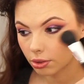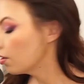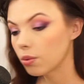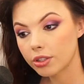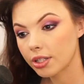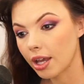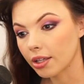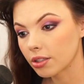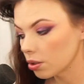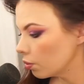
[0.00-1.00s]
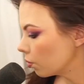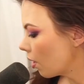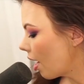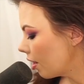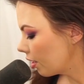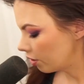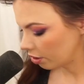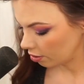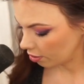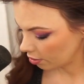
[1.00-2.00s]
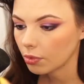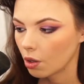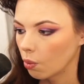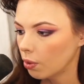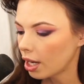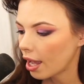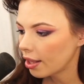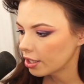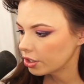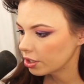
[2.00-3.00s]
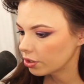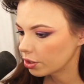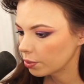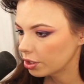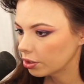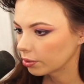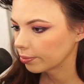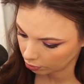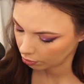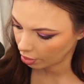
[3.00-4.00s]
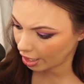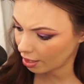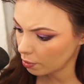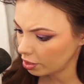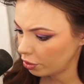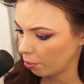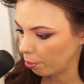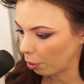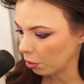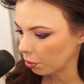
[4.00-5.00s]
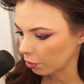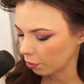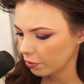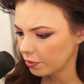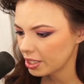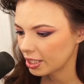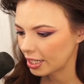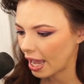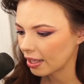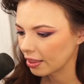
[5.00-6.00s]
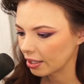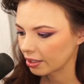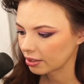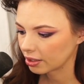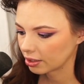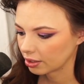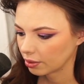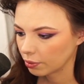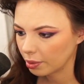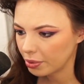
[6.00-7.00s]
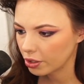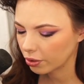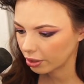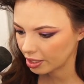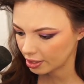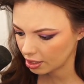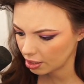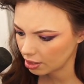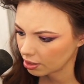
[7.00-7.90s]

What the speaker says: What's next? Ooh, eyelashes. What eyelashes should we do? Kind of want to do both. What if we stack these? Would that be crazy?